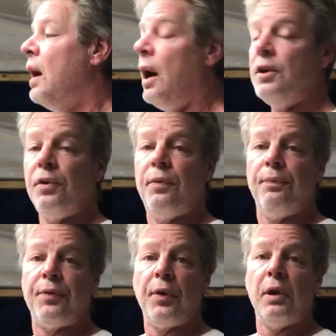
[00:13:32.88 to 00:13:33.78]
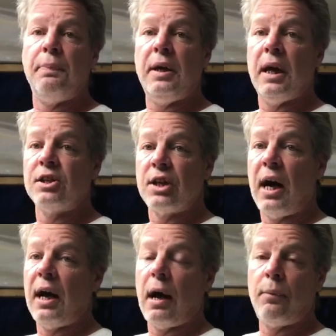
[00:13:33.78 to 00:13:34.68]
under 30
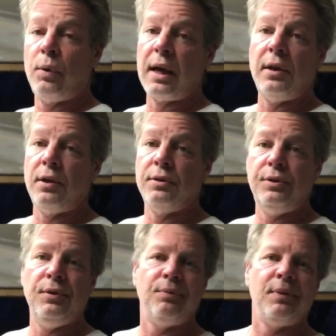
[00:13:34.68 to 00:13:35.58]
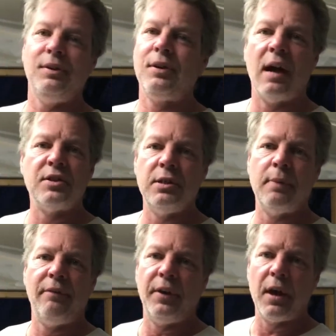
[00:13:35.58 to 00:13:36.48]
psi. What I do is, you guys see
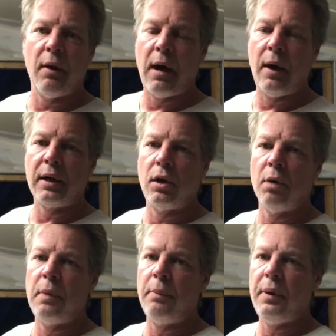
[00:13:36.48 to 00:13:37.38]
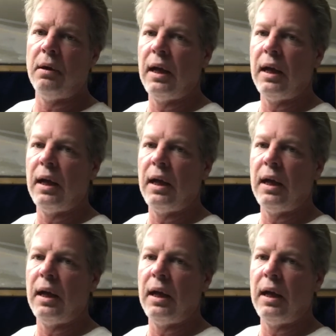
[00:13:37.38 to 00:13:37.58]
my video how I carb my beer.